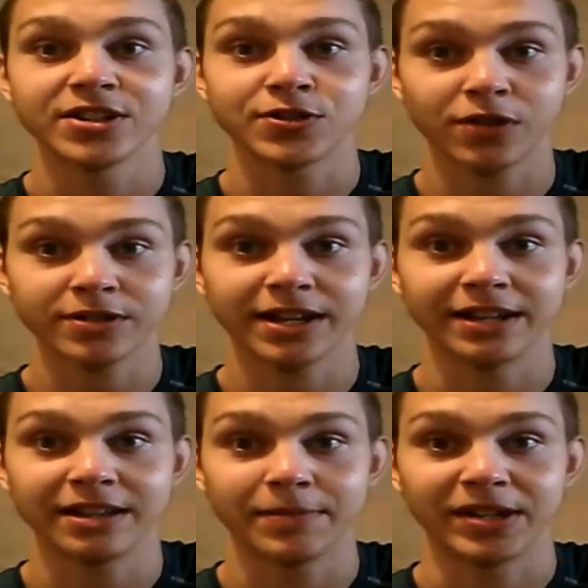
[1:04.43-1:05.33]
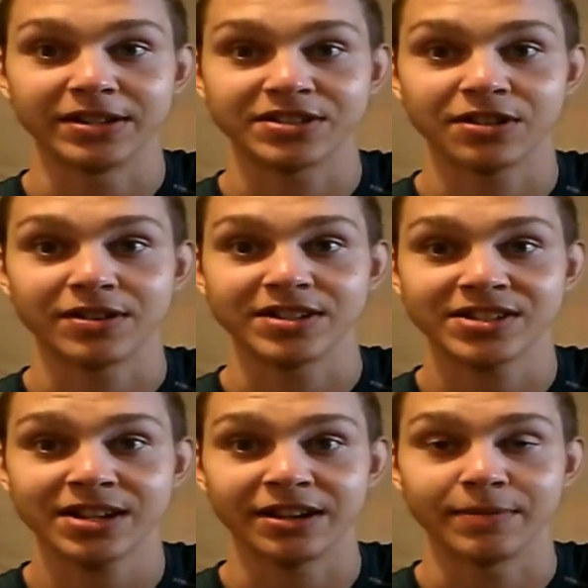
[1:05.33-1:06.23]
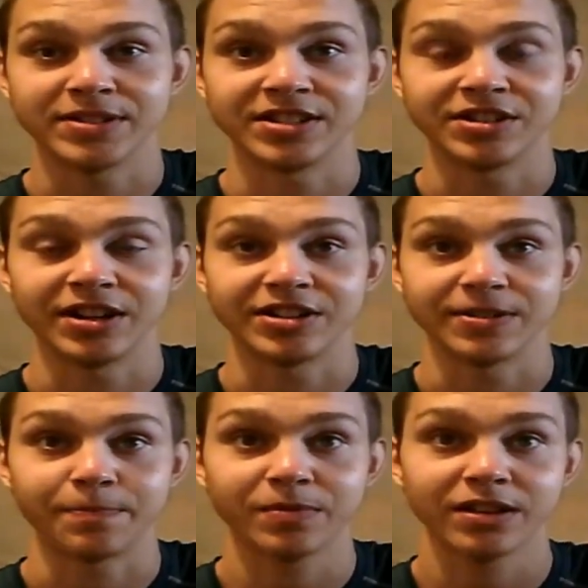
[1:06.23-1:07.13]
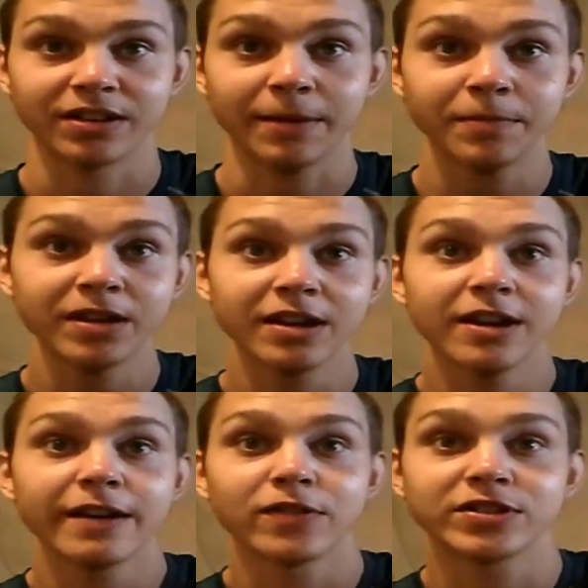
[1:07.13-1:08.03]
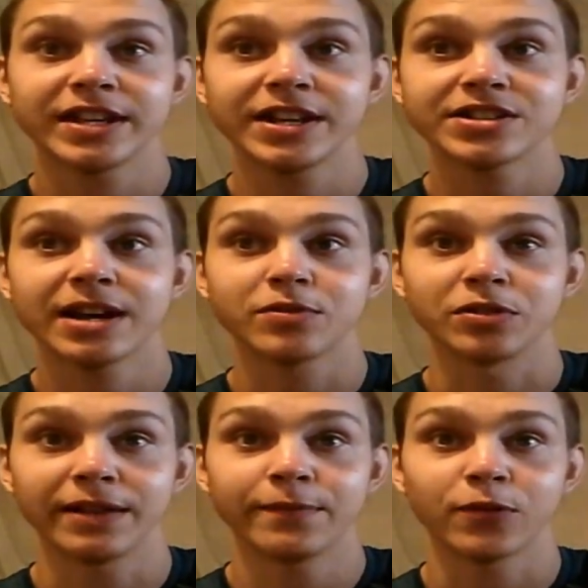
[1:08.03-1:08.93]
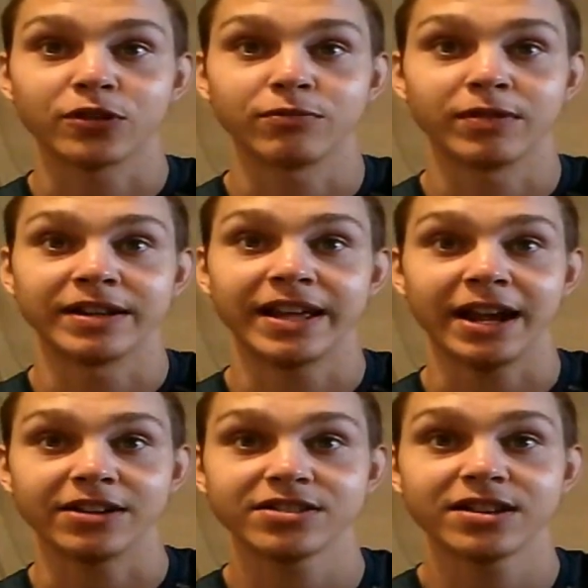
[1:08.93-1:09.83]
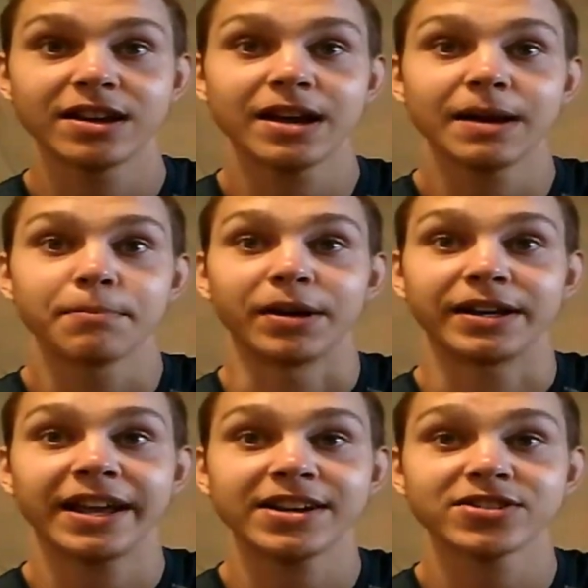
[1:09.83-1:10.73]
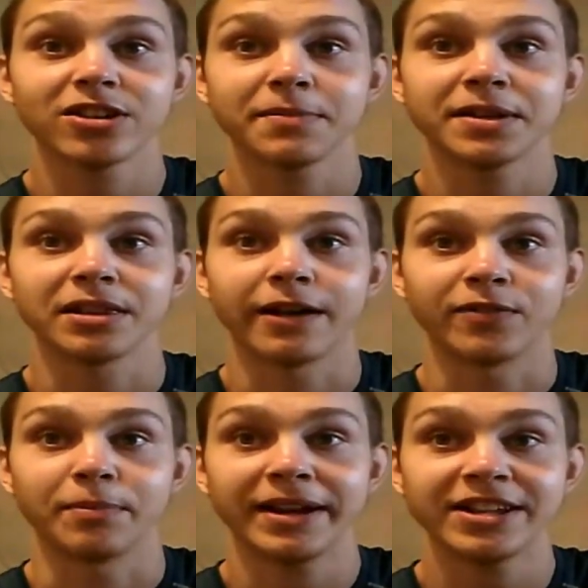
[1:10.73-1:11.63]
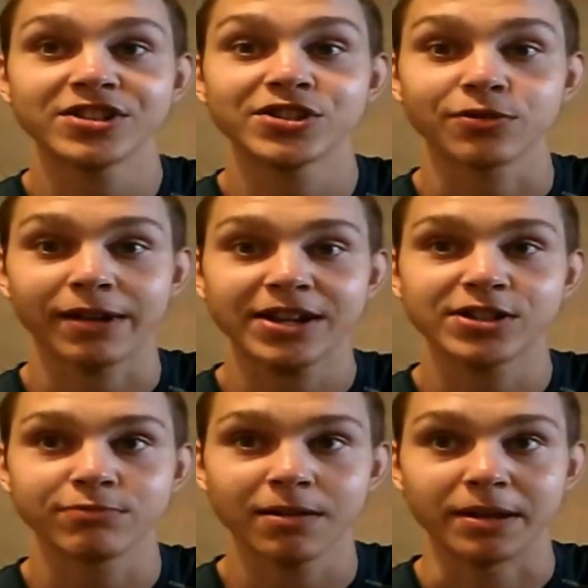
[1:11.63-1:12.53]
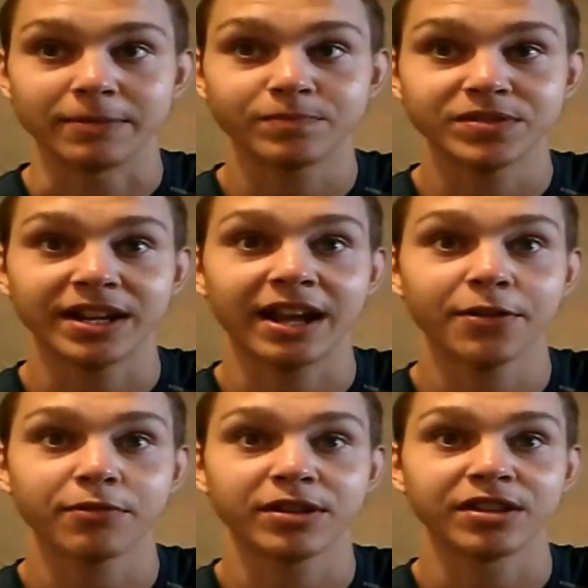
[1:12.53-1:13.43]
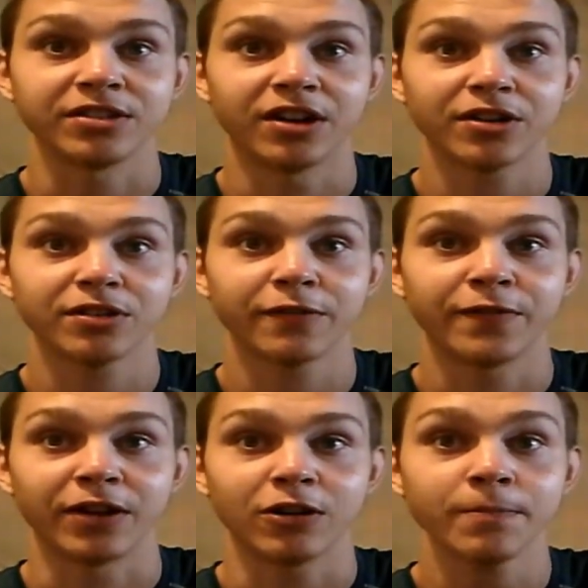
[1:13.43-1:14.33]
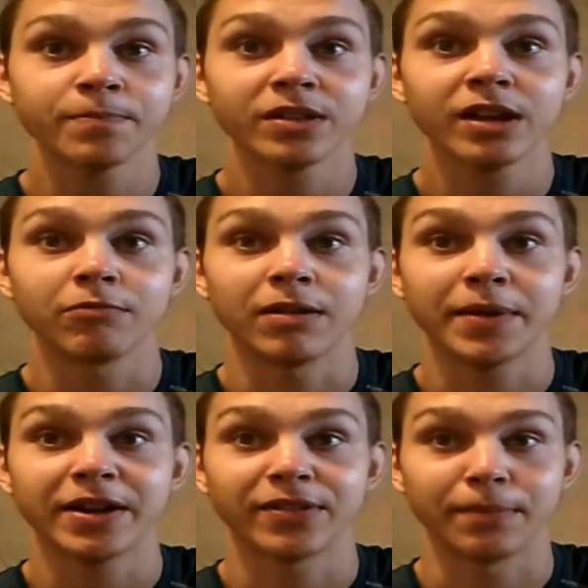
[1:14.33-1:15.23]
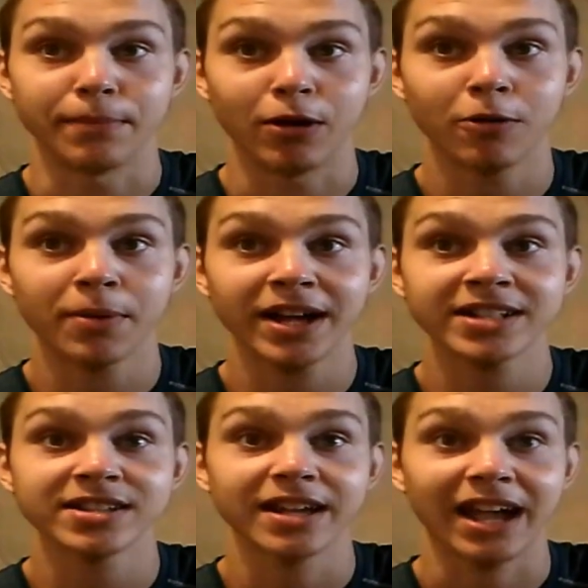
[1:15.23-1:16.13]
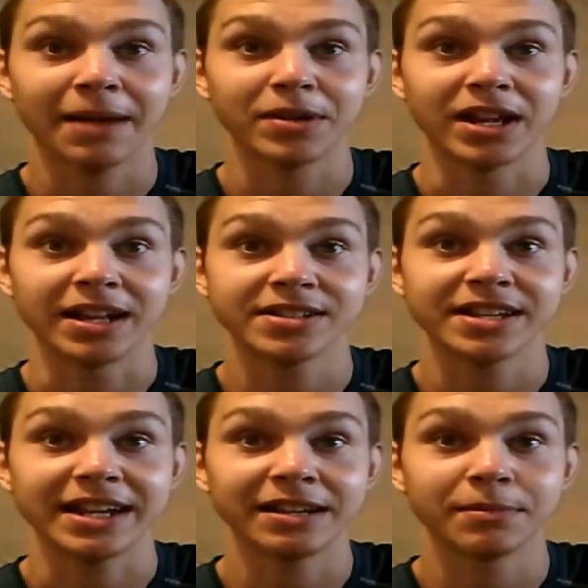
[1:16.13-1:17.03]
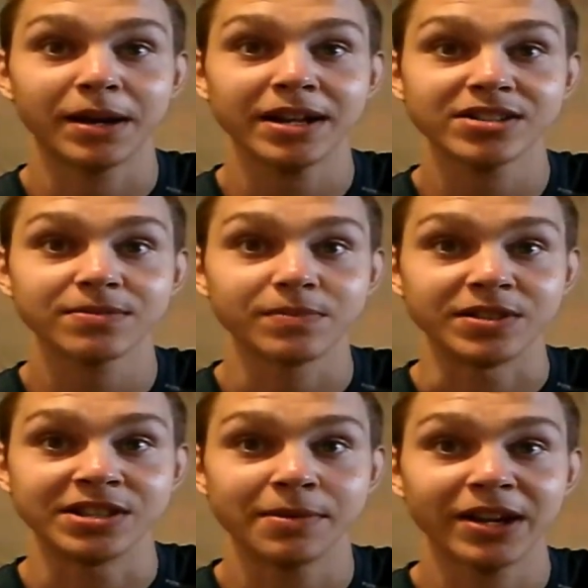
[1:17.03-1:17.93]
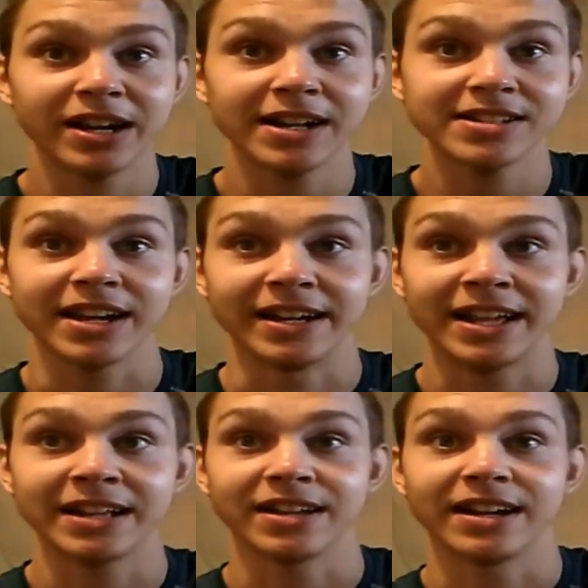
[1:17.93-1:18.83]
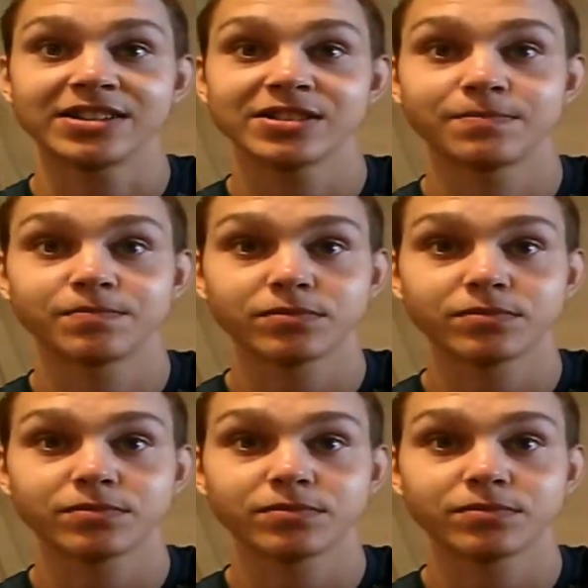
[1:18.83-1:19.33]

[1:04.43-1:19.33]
strongly condemning the serious sin of miscegenation. Okay, First Kings chapter eleven, verse one to eight. But King Solomon loved many strange women, together with the daughter of Pharaoh, women of the Moabites, Ammonites, Edomites, Zidonites, and Hittites,